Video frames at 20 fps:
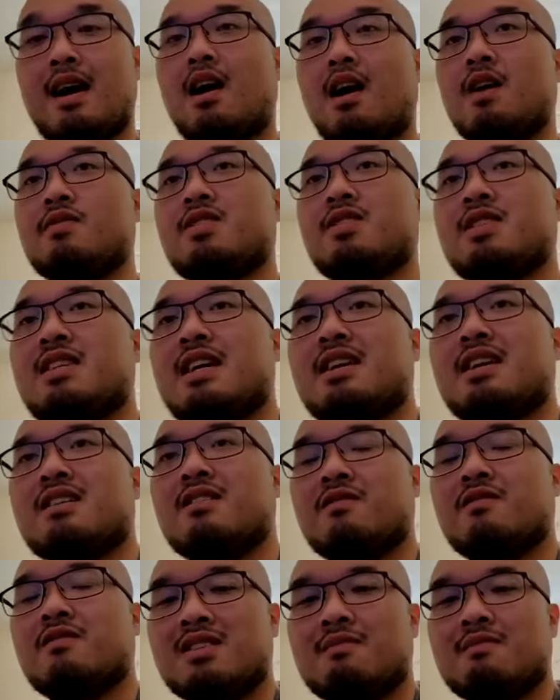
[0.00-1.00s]
offset
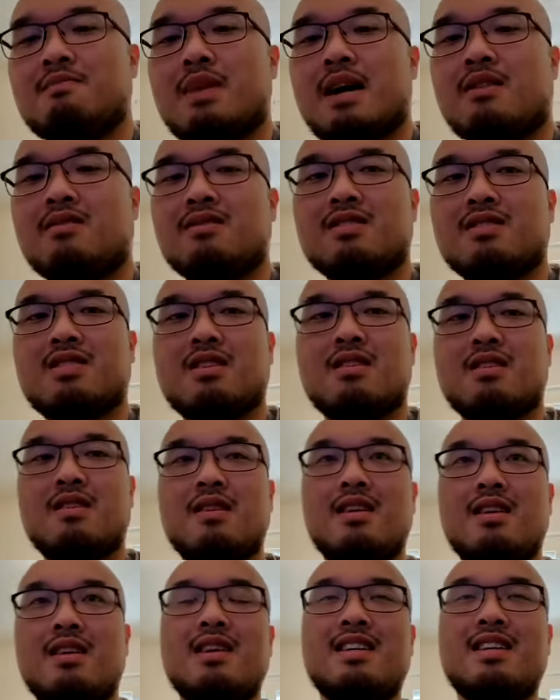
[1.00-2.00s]
of his balance,
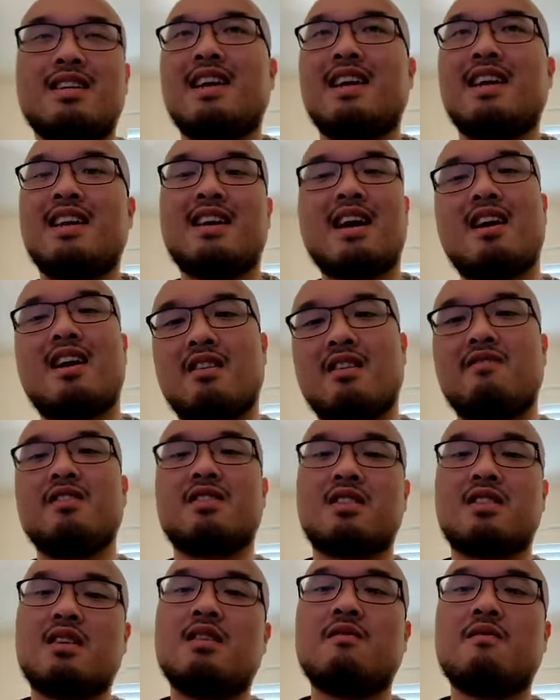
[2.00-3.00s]
getting out of his
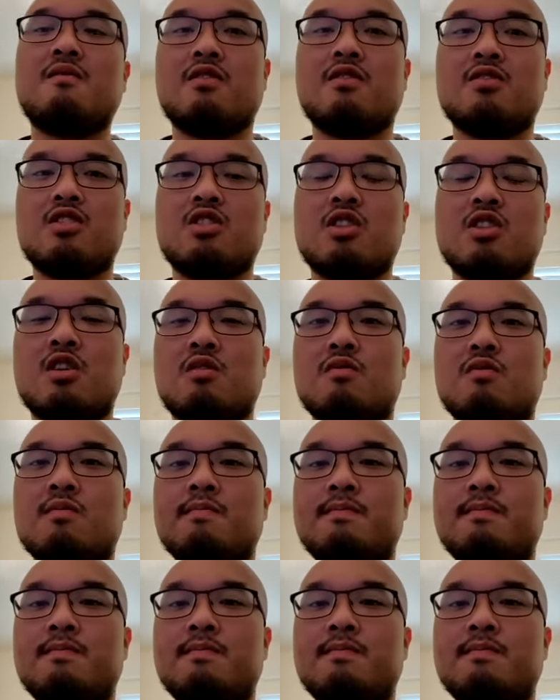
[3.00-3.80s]
comfort zone.